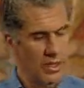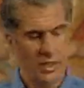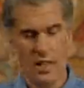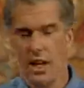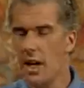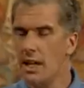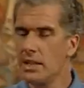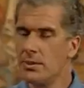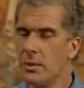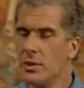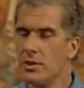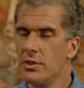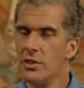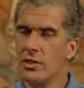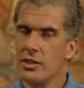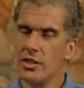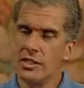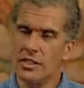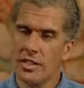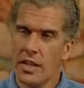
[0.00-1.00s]
Now, I suppose you
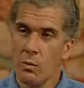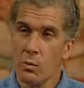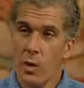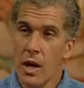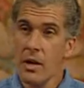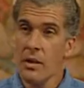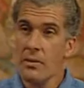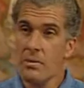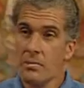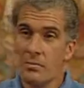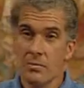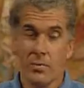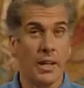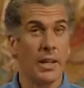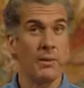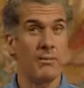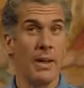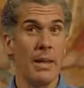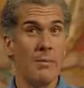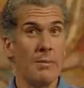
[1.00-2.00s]
could say, well,
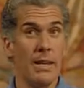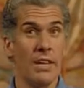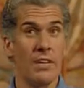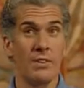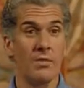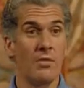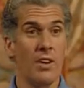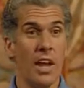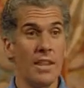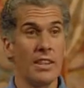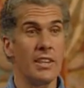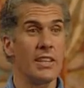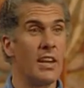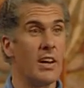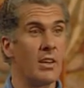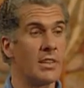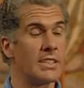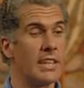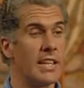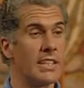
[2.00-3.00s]
maybe he read the
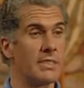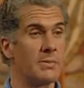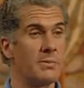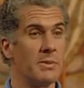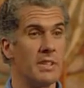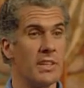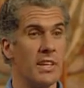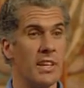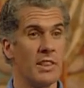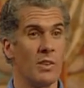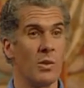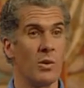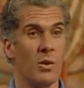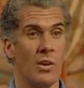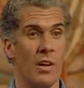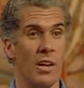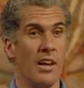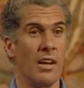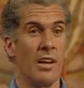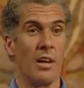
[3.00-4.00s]
Old Testament and he
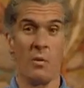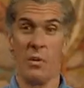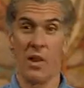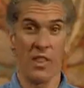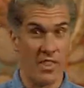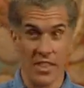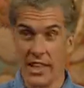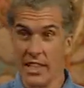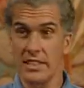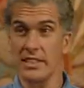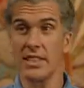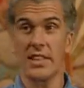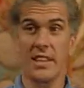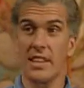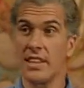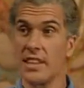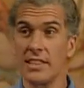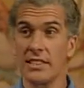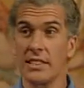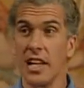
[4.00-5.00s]
thought, well, these are the
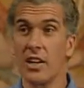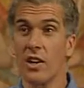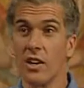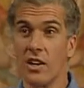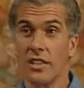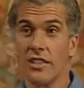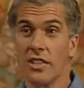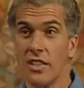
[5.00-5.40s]
things I got to